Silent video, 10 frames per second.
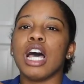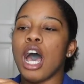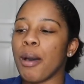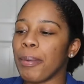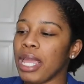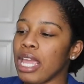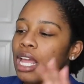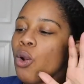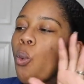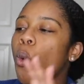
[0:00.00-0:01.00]
top.
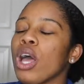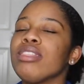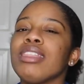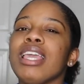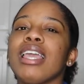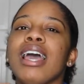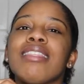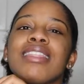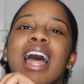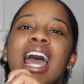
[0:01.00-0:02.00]
And one thing
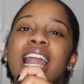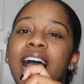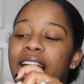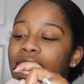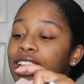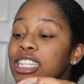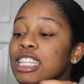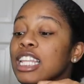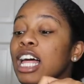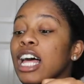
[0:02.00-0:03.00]
that I
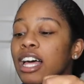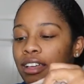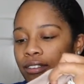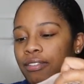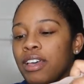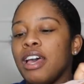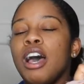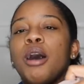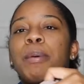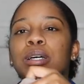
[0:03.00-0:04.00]
love
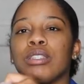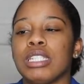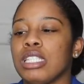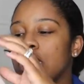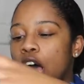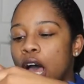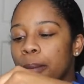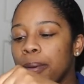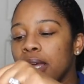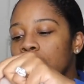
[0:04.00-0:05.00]
about this
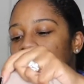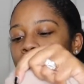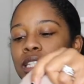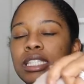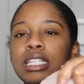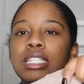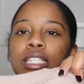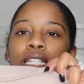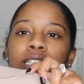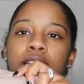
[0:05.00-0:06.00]
top is this
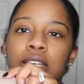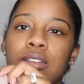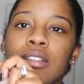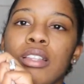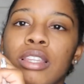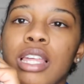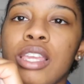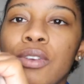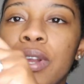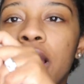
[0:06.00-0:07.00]
detail
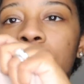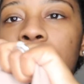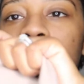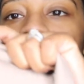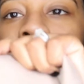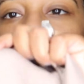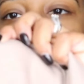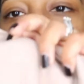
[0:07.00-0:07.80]
that you get right here.